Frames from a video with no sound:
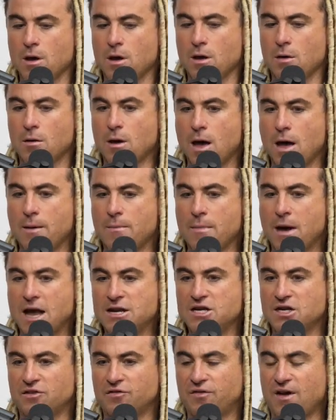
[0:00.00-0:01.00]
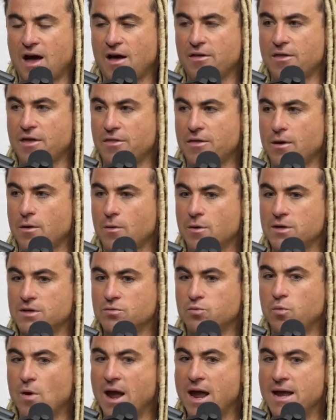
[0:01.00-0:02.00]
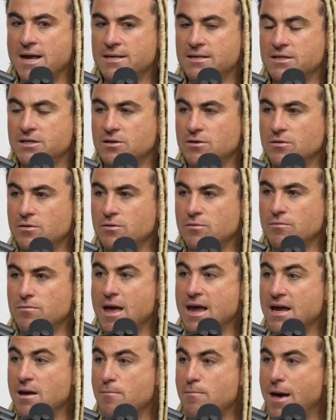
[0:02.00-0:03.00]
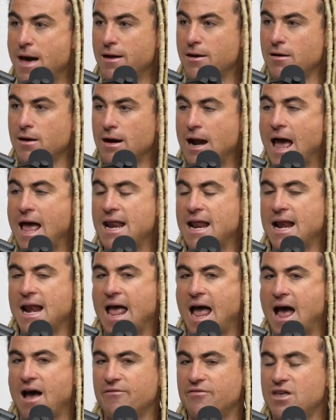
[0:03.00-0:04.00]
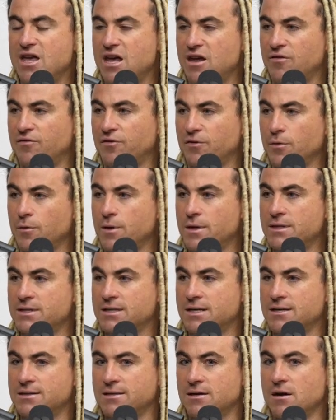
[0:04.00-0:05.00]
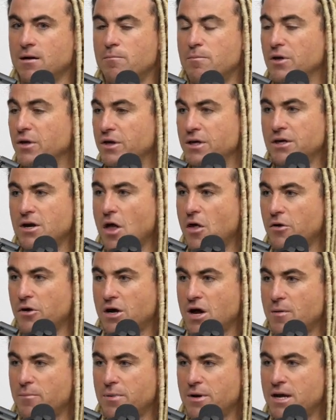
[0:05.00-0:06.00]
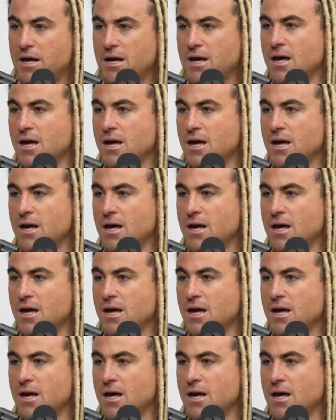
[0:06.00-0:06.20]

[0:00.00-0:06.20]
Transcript: I just found that there was ways to make it better, and I didn't have the influence, because they're $1 billion company,